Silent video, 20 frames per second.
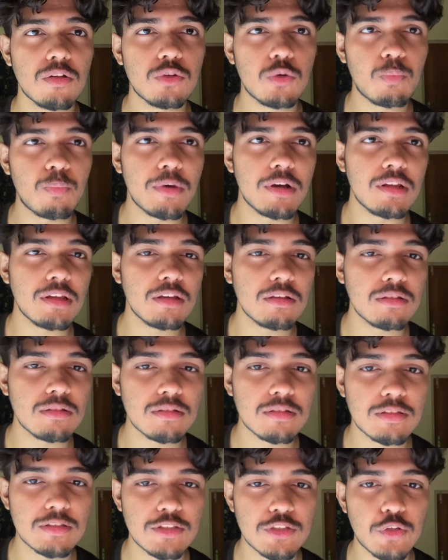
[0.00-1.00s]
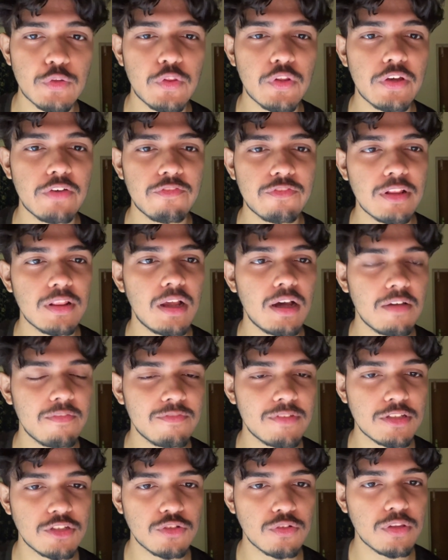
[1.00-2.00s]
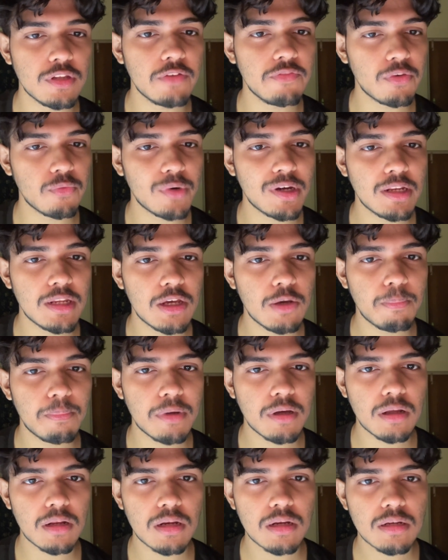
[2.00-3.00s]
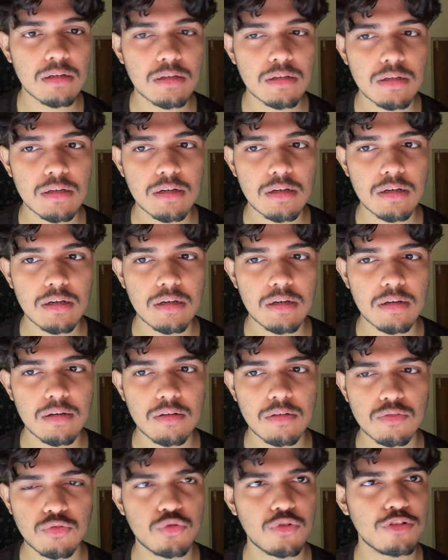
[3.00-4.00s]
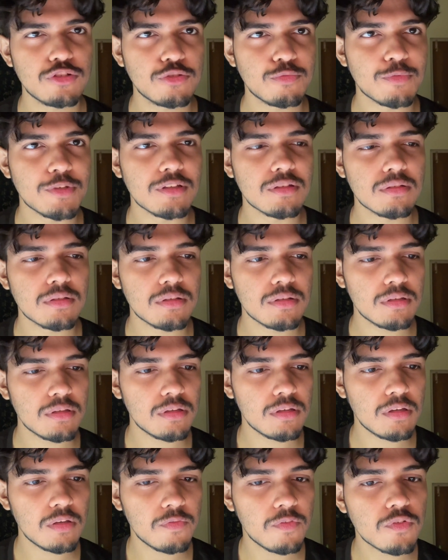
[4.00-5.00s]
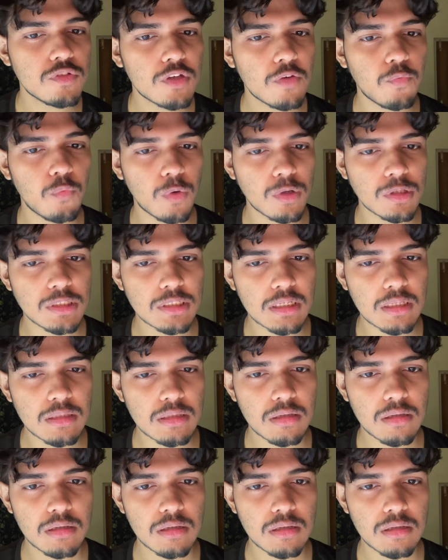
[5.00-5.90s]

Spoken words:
your money to live the life that you're living right now, but trust me, if you save 1/10,